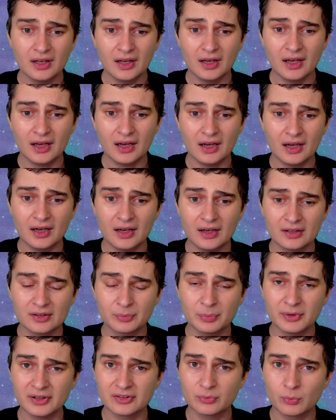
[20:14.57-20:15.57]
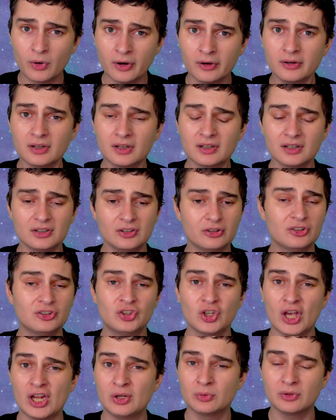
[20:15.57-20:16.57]
as well as work,
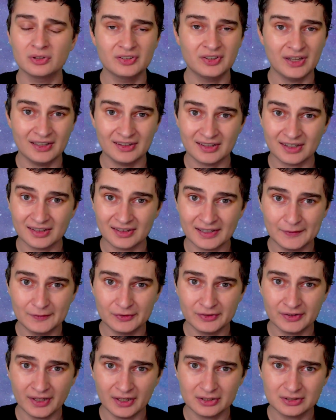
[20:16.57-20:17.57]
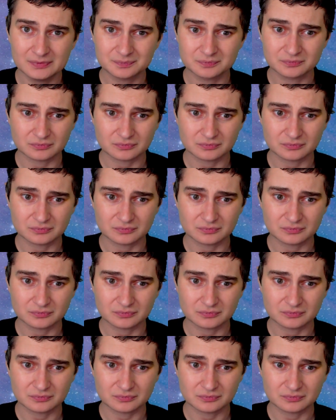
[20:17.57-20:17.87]
general daily lifestyle.